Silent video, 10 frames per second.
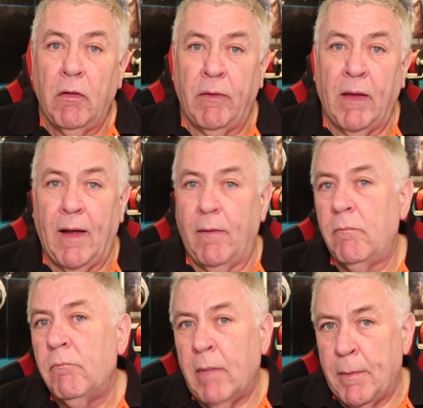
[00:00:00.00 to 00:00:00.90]
that,
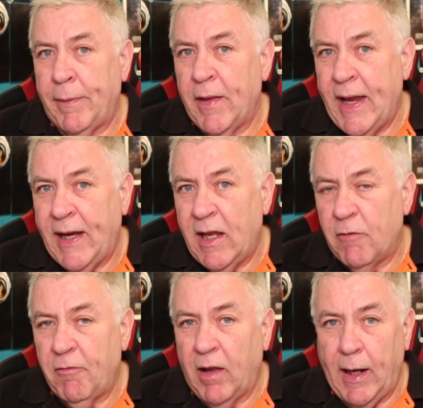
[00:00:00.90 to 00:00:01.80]
maybe the naked
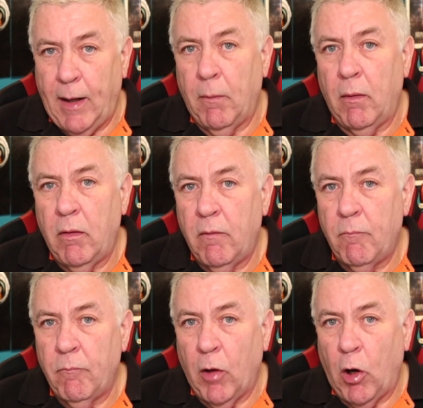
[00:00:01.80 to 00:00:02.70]
flame,
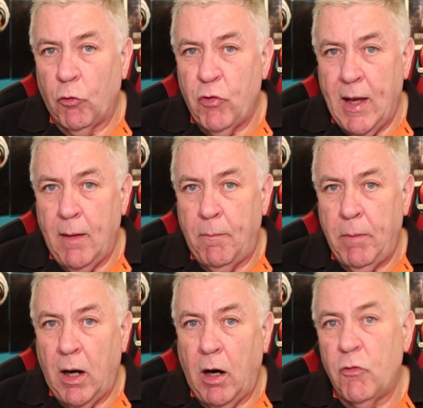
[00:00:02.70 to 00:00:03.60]
the hot air
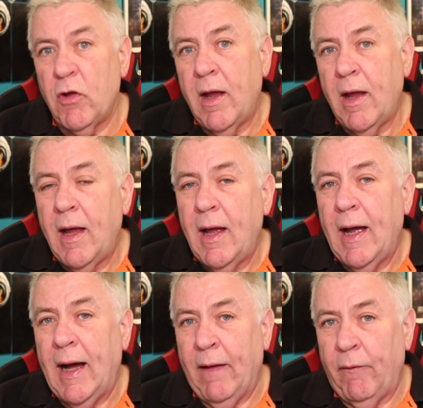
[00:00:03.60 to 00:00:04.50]
part,
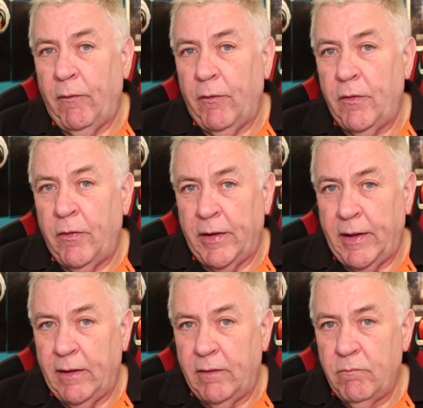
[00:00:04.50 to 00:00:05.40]
and
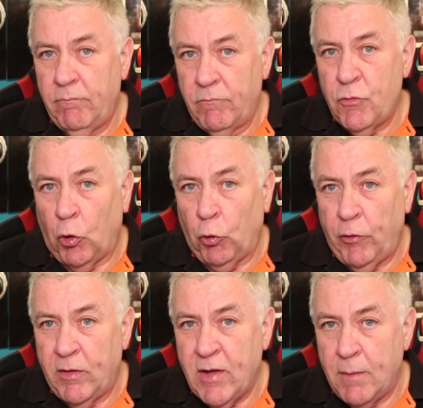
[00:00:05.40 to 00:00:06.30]
the
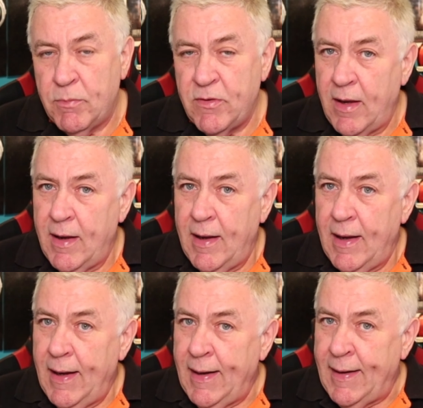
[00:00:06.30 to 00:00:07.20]
soldering tips.
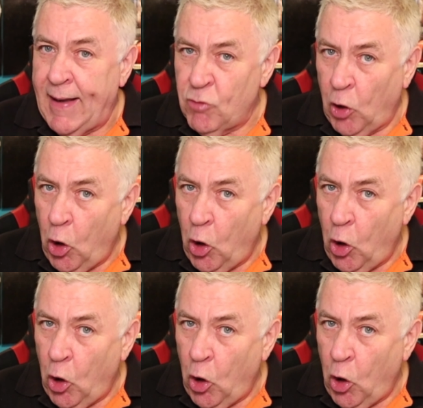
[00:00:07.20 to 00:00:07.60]
Gets